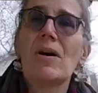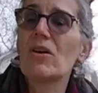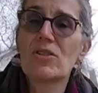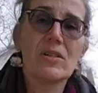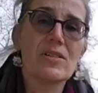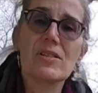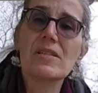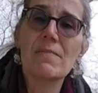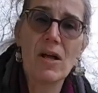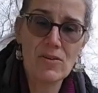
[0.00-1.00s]
Also because it
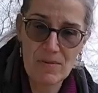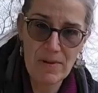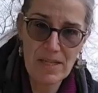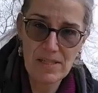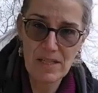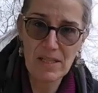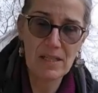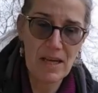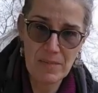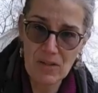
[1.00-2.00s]
smells amazing, the
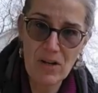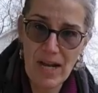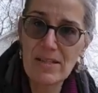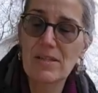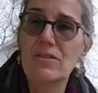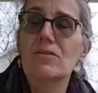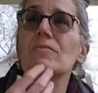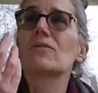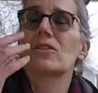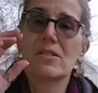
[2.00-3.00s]
lemongrass, it just
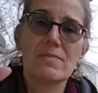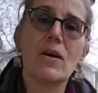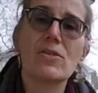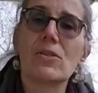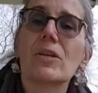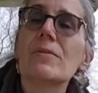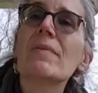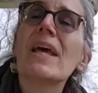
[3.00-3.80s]
smells so good.